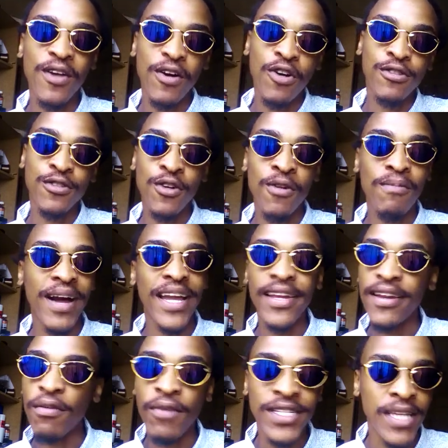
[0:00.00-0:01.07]
Also, my
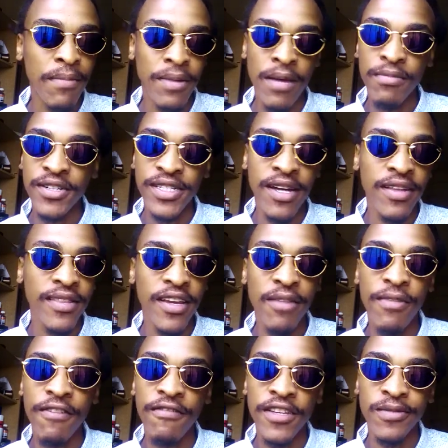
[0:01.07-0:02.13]
WhatsApp number is down there,
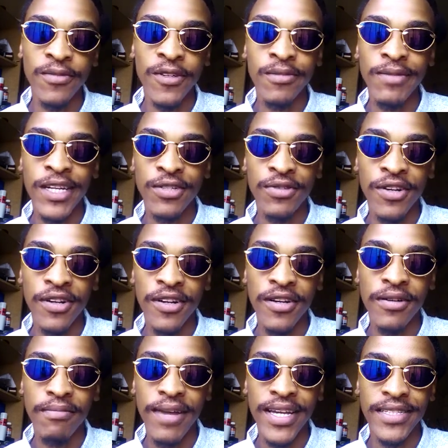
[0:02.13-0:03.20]
my Facebook, my Twitter,
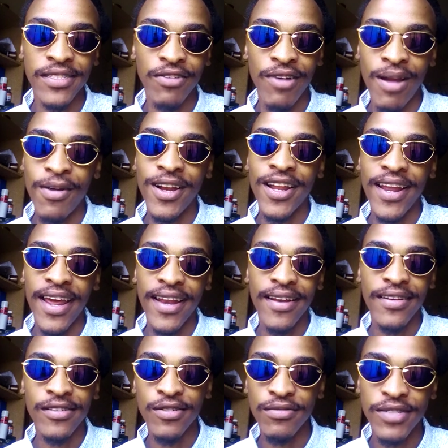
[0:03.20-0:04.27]
my Instagram, all of that,
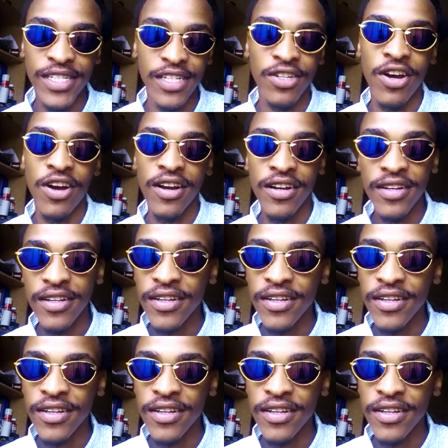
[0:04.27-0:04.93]
TikTok.